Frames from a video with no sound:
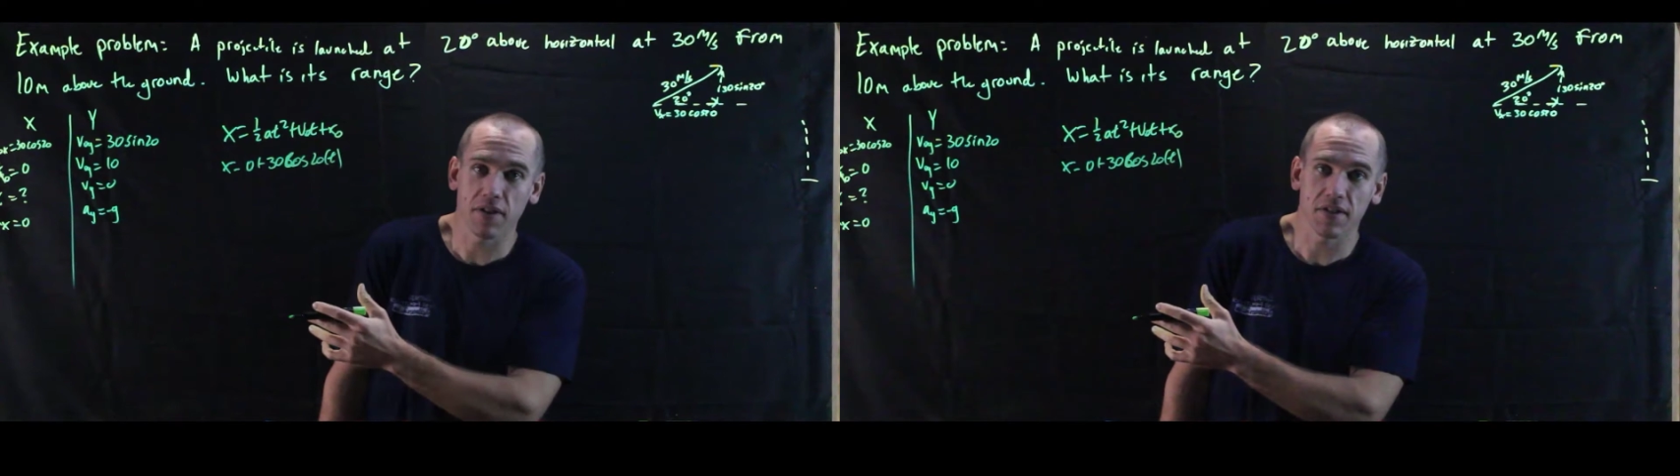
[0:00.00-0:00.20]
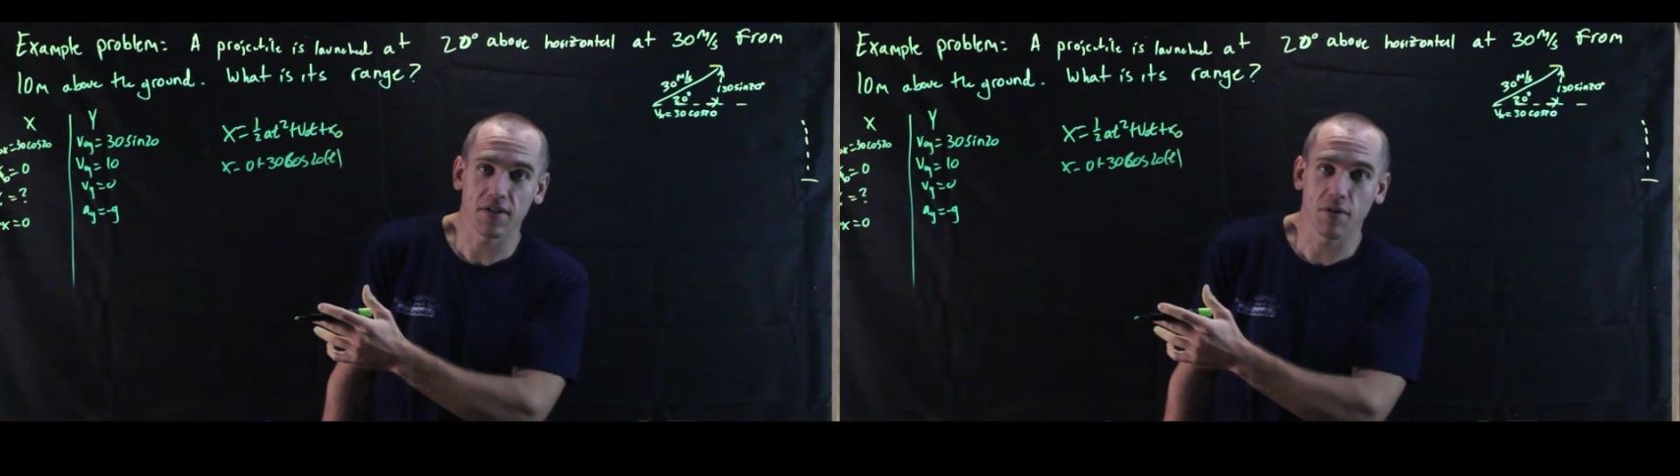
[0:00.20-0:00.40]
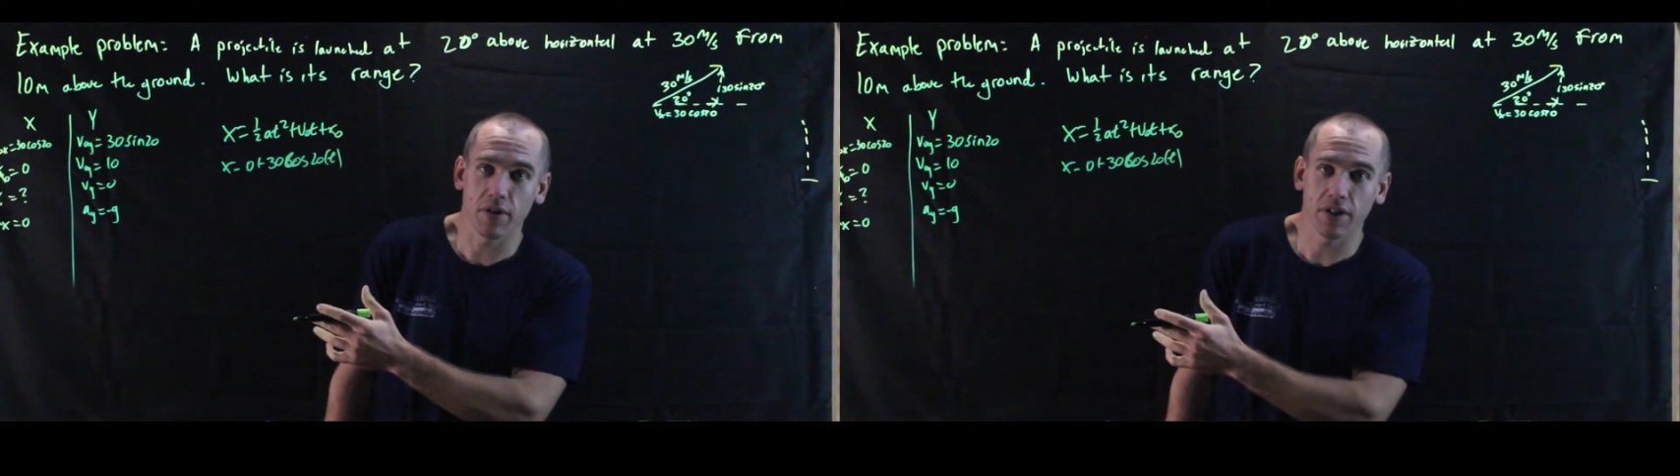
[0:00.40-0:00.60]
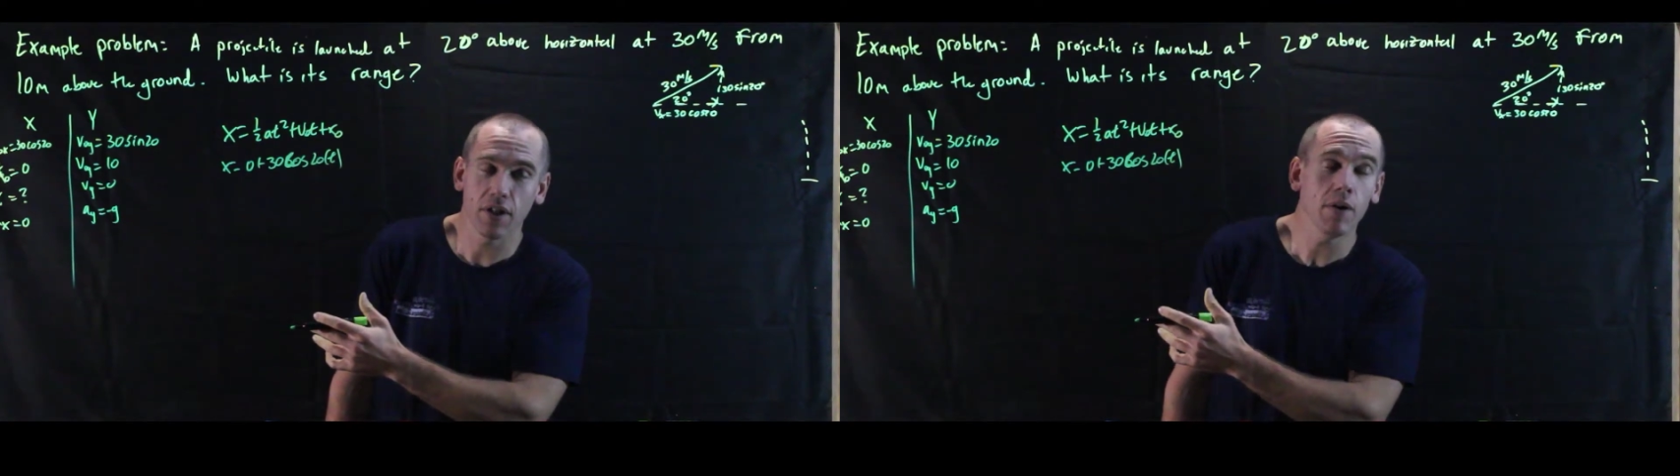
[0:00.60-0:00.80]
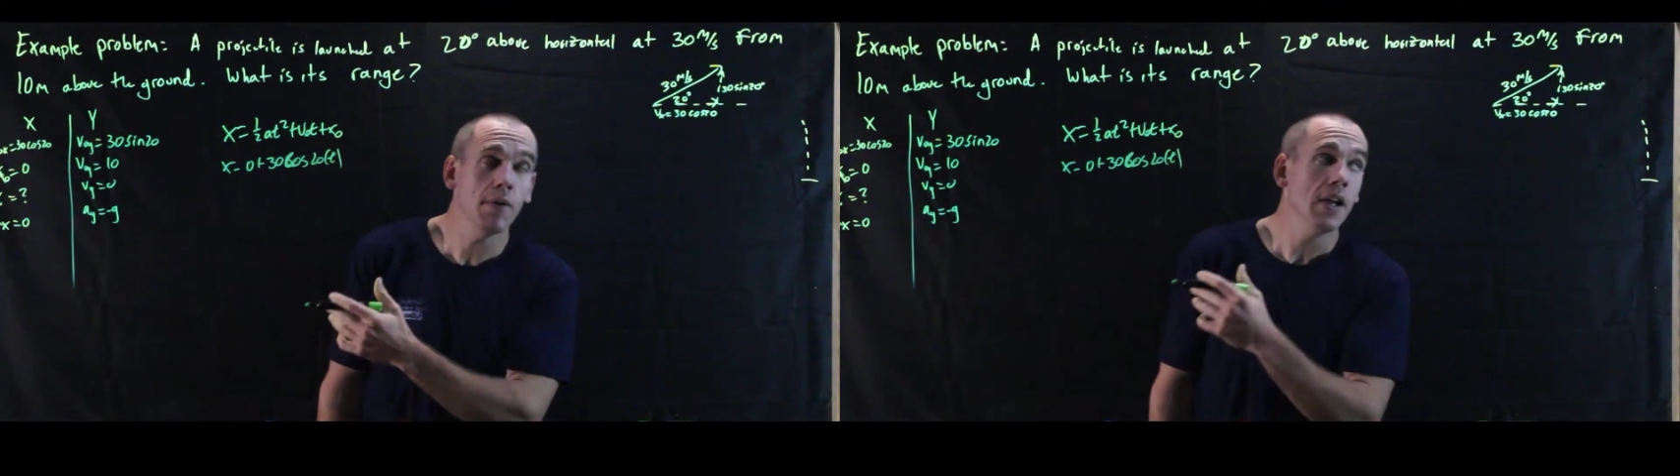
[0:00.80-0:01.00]
this is going to
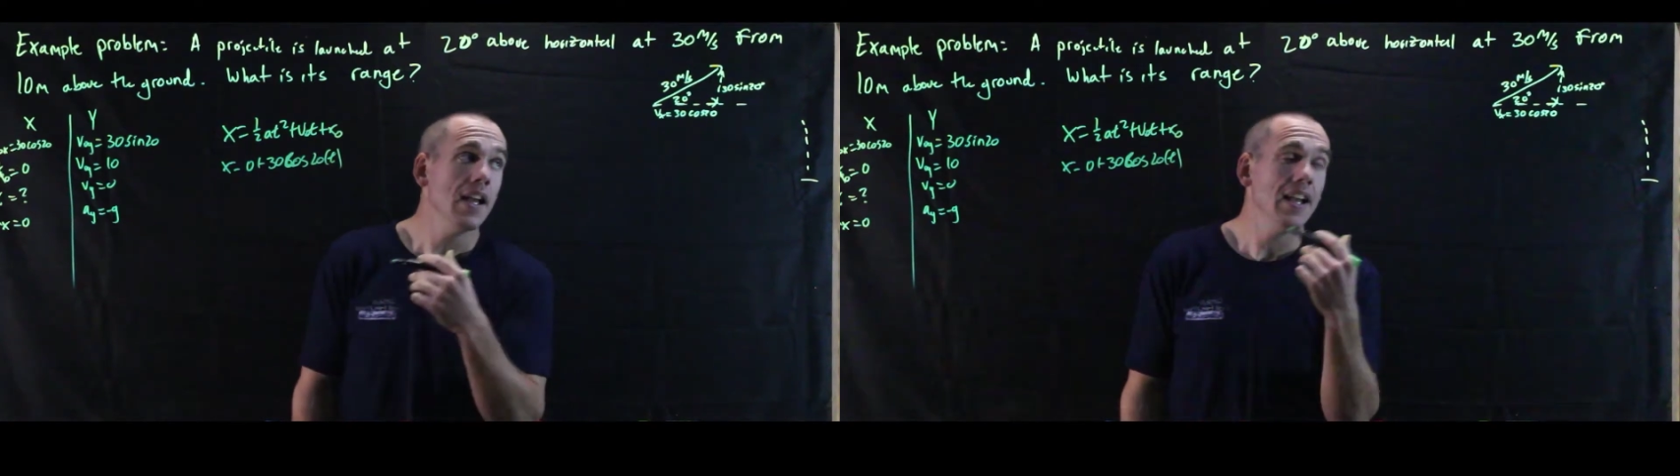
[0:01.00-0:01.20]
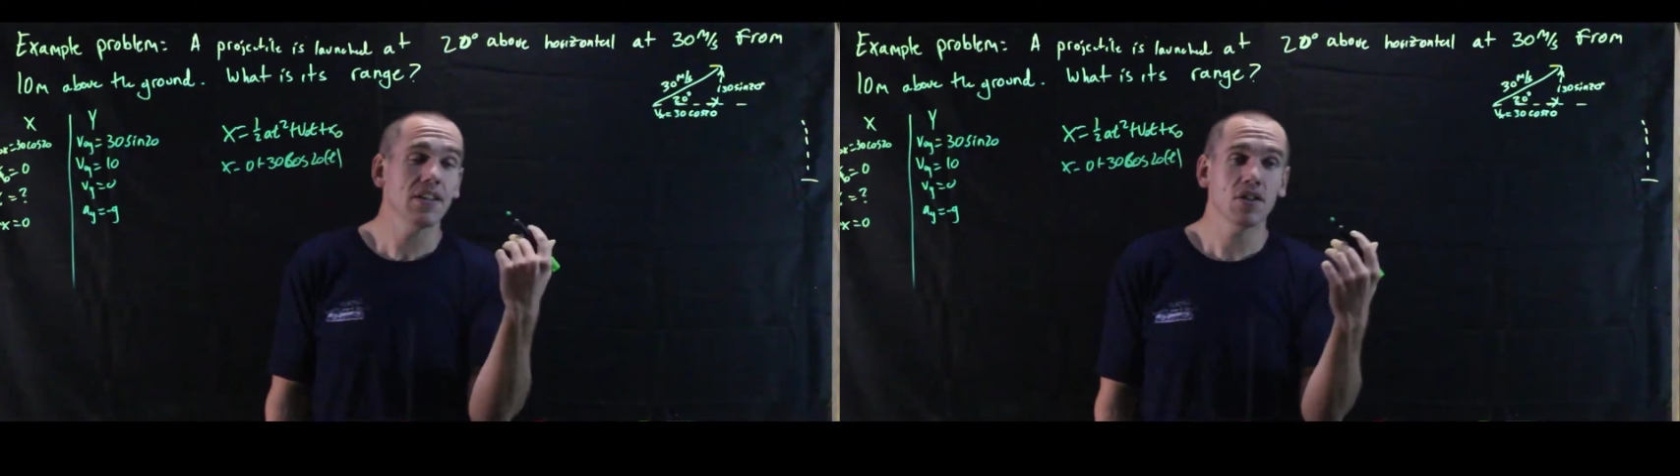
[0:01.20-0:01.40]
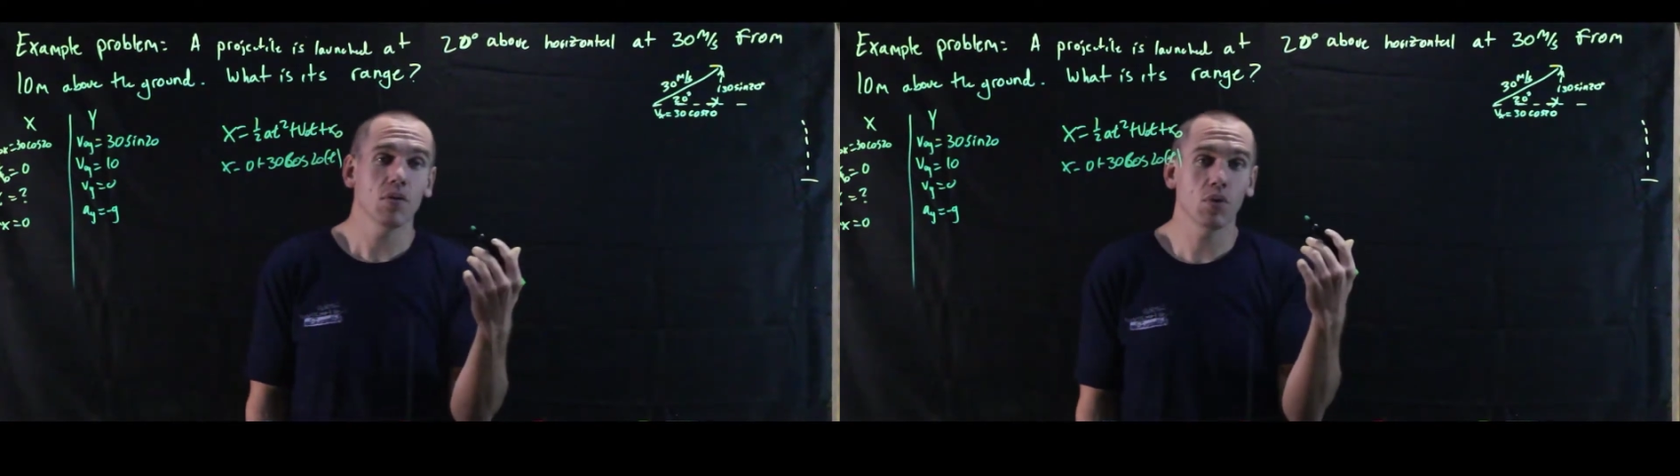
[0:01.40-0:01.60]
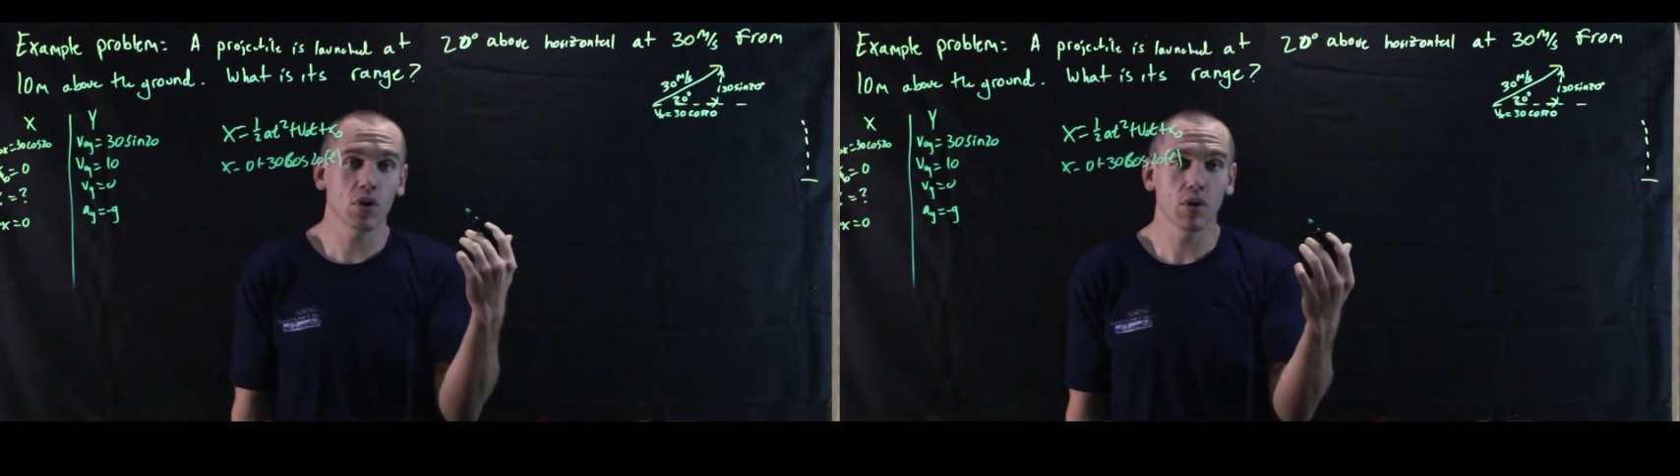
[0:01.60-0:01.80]
go. And so we'll go